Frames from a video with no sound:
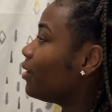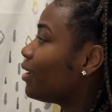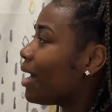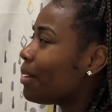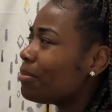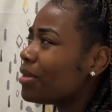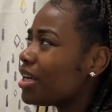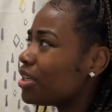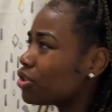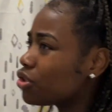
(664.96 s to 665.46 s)
I'm
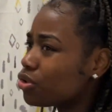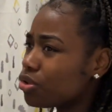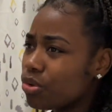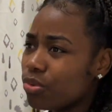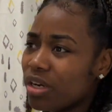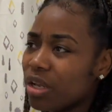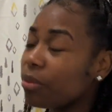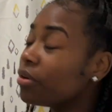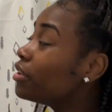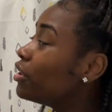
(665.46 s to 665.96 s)
not sure what
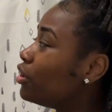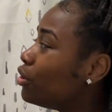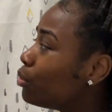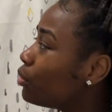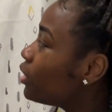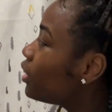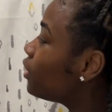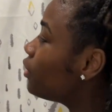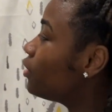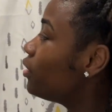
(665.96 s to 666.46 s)
I want to do
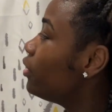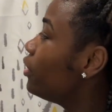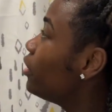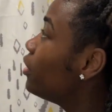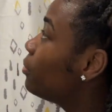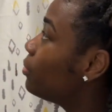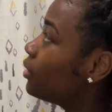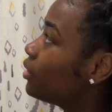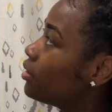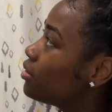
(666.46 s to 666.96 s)
in here,
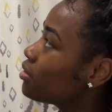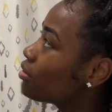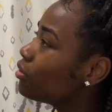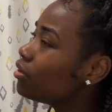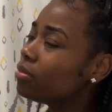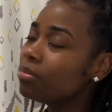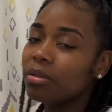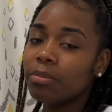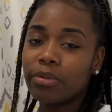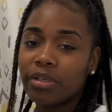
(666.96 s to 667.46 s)
but it's going
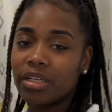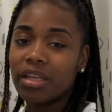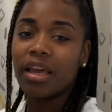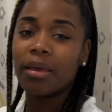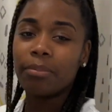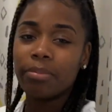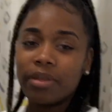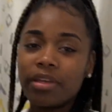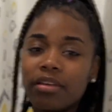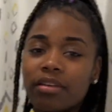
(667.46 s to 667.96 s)
to be pretty
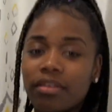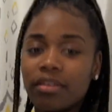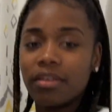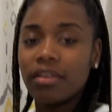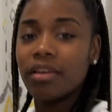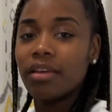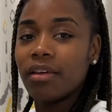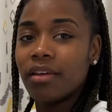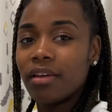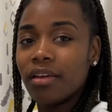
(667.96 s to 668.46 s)
epic. Wait,
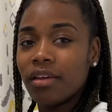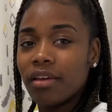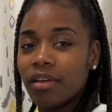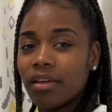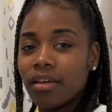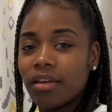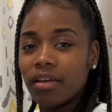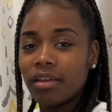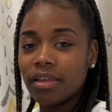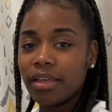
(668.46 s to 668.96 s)
hold on,
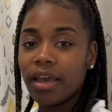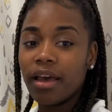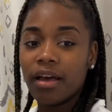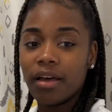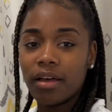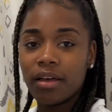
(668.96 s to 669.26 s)
man. Yeah.